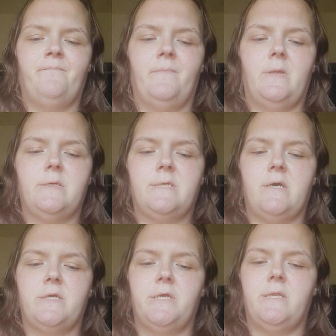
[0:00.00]
The
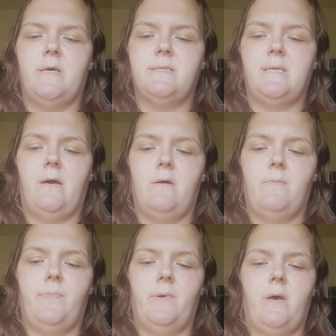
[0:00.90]
suction does
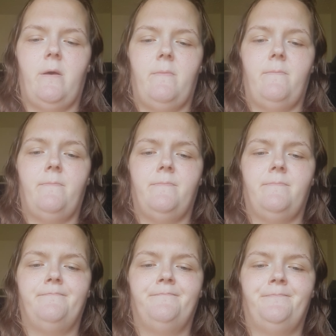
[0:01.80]
help.
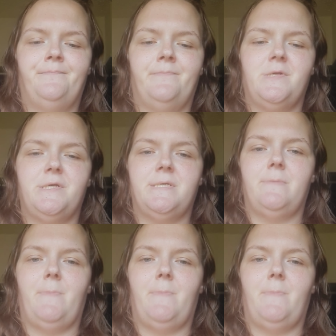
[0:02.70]
Just